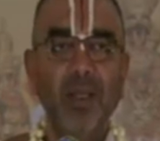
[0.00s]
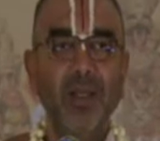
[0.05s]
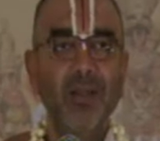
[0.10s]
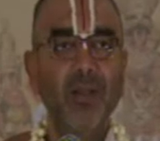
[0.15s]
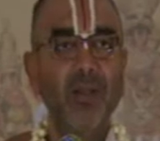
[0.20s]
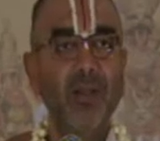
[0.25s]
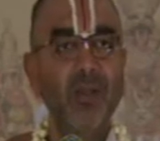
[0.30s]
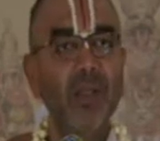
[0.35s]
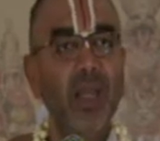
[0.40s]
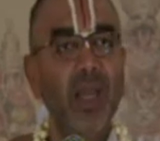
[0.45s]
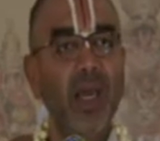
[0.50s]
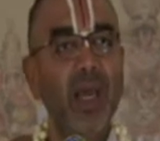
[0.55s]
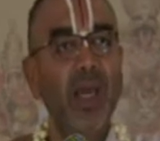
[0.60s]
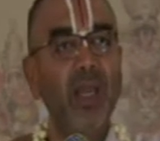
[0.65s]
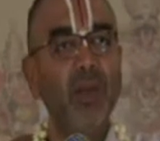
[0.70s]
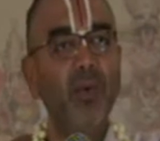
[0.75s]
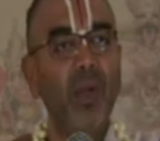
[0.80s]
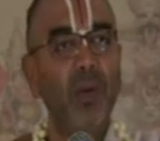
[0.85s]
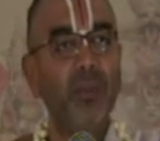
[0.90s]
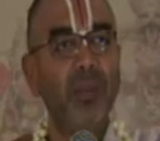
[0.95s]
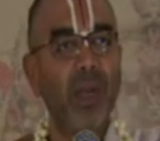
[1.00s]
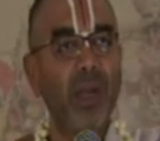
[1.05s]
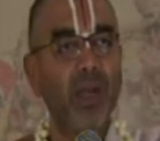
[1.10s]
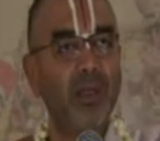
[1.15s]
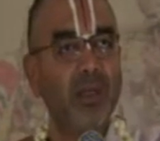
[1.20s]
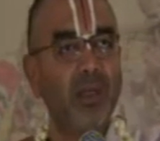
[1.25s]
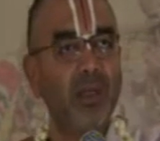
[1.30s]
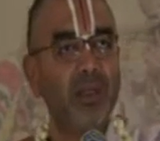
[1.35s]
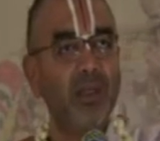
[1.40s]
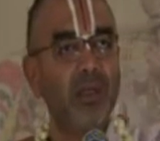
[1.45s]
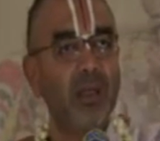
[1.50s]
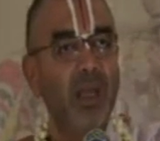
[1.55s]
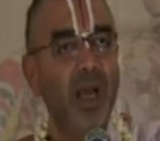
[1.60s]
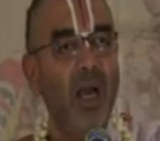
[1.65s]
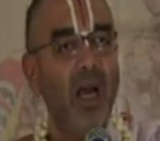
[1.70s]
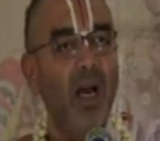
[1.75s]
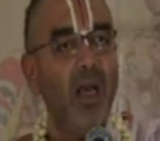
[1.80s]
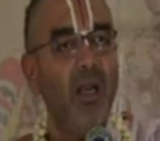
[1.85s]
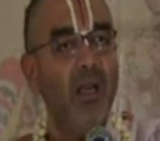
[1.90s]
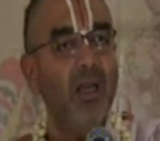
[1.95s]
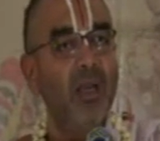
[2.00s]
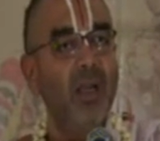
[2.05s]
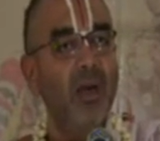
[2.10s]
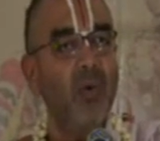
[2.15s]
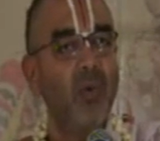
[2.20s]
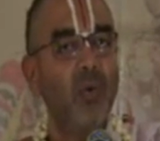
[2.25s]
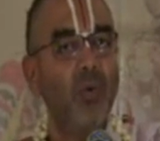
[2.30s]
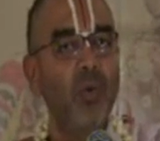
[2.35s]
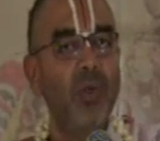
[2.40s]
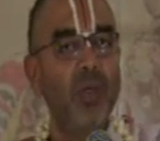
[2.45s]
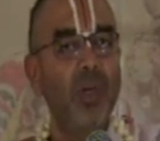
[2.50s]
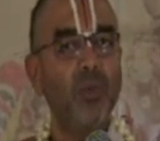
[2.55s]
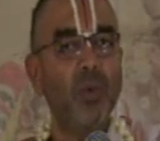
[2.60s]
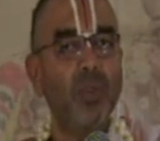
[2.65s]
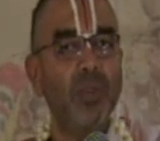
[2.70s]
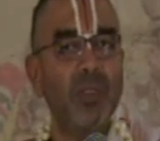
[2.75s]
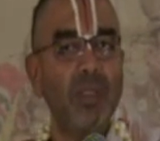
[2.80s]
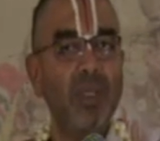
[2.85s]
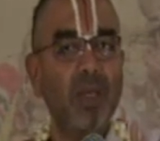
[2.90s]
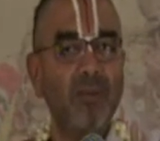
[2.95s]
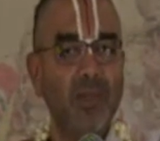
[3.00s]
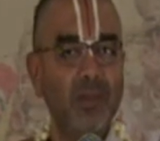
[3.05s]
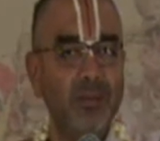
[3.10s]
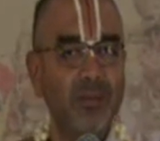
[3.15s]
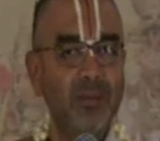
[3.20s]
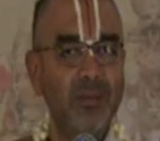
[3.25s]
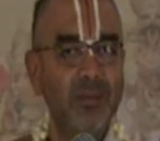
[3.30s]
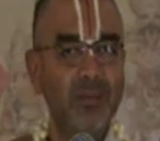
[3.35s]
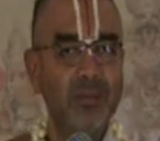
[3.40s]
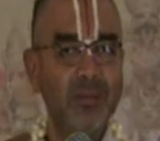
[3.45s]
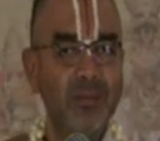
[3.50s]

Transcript: This was an annual practice, Anna Koota Utsavam.